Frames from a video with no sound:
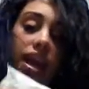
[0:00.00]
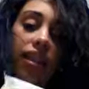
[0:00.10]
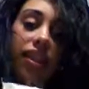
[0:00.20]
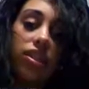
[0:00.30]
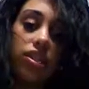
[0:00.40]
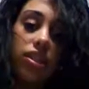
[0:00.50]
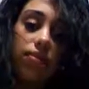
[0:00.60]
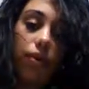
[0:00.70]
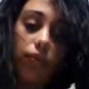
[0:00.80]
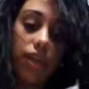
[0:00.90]
They actually
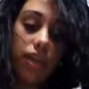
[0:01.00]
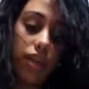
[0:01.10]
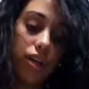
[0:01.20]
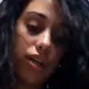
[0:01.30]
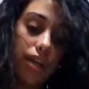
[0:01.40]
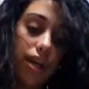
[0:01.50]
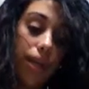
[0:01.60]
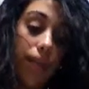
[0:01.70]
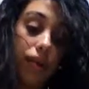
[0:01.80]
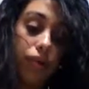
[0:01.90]
smell really good, and I
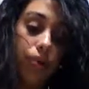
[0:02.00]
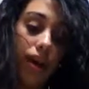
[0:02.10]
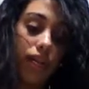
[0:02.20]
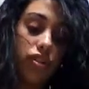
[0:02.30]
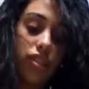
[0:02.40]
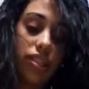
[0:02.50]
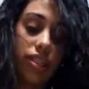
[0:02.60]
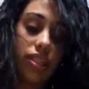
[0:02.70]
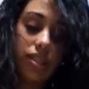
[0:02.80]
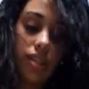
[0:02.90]
bought 2 packages. This